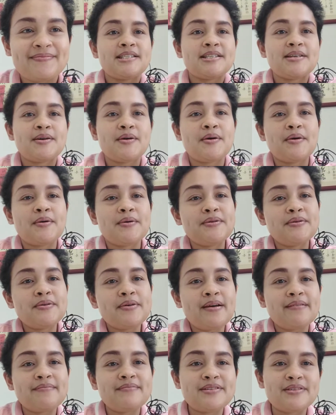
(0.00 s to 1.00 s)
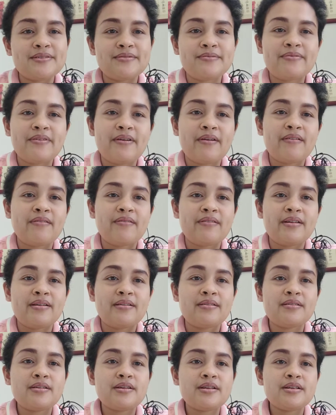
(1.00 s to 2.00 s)
so you have to very
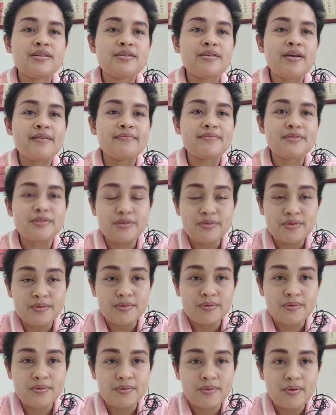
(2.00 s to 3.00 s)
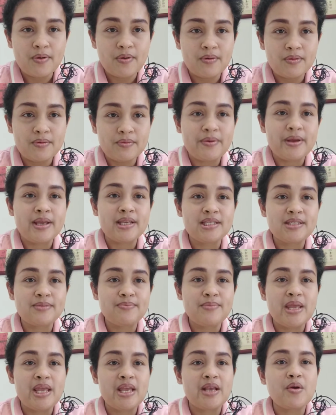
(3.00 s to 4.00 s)
you have to always
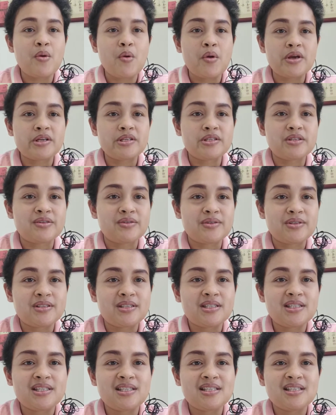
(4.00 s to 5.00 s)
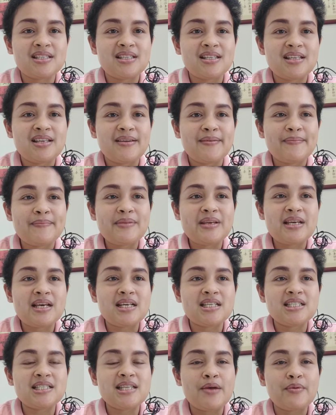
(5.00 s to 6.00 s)
be courteous
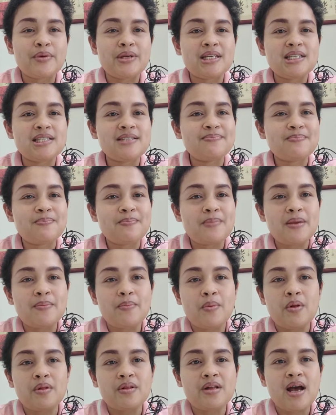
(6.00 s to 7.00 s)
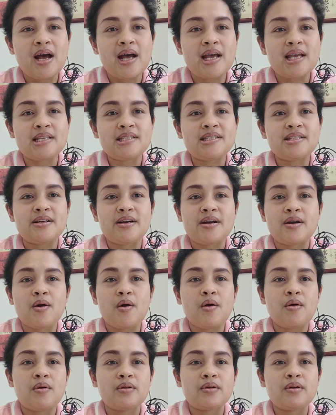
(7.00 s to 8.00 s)
because Taiwanese people guys they're
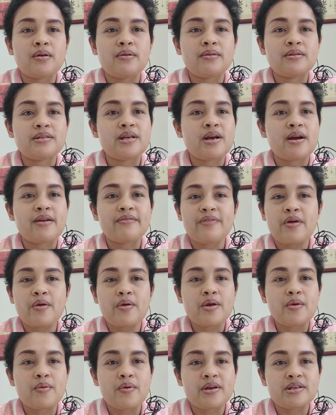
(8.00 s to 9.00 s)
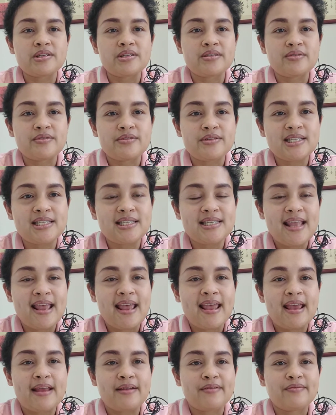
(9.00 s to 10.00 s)
all they are very courteous
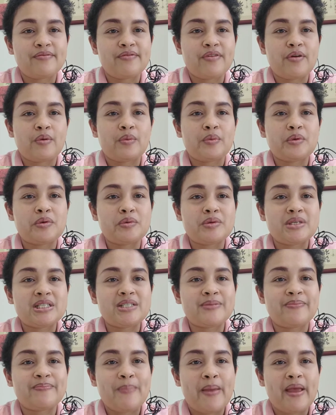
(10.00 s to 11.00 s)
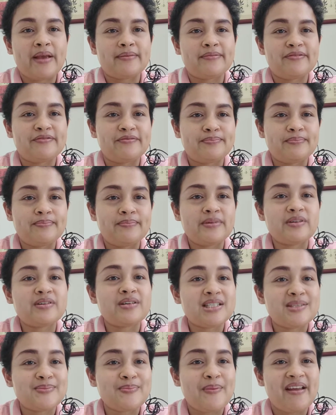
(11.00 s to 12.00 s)
and very respect
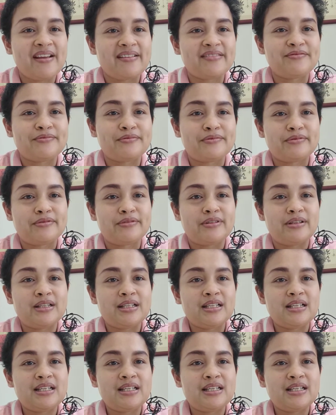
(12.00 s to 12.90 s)
respectful.